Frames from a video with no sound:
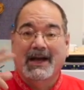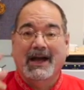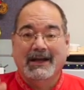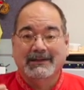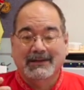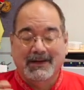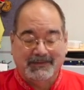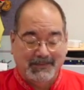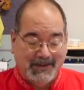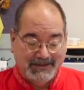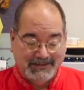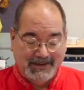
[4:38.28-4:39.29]
and left
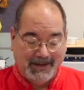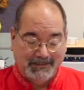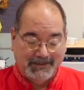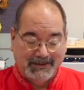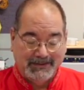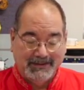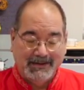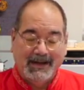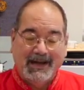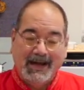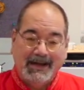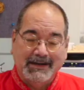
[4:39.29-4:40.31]
by step.
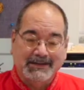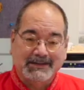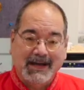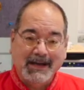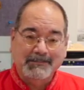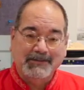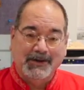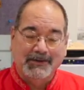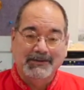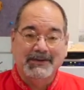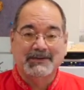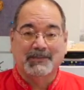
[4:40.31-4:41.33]
An escape
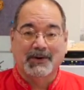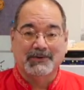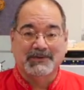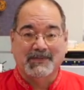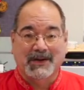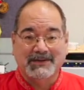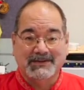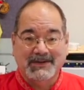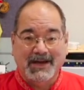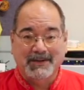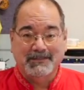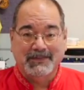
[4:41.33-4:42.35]
tone is approached by
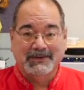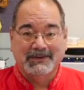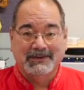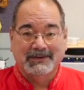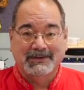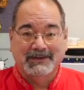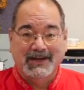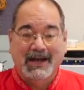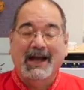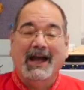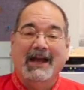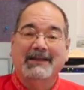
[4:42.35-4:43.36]
step
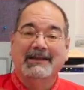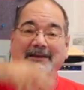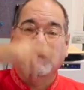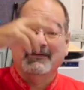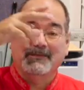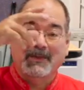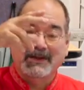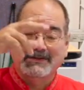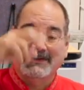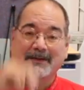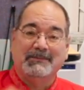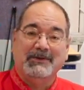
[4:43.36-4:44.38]
and then left by
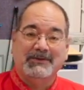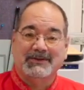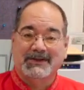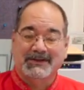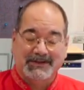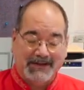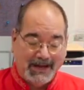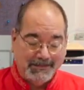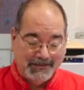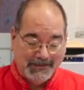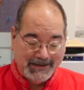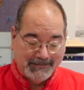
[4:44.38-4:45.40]
skip. You just escape
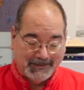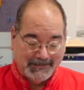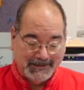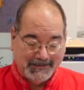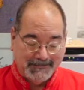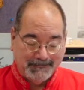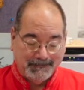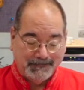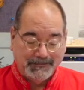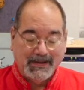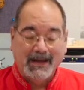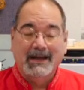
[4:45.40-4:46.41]
away from
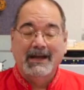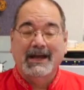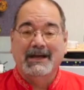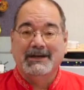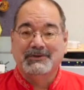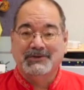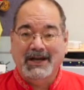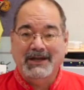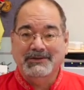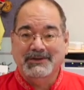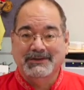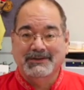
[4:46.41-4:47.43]
it. And a
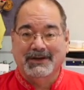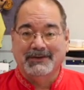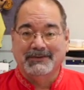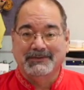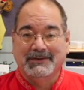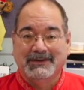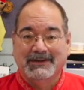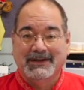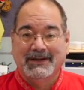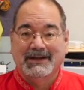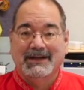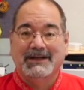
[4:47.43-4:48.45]
changing tone
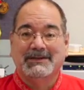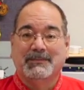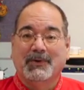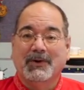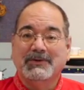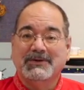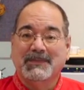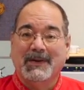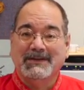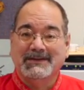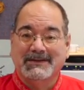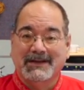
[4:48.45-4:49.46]
is approached by
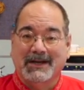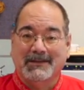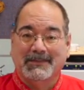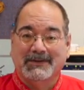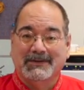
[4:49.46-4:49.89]
step,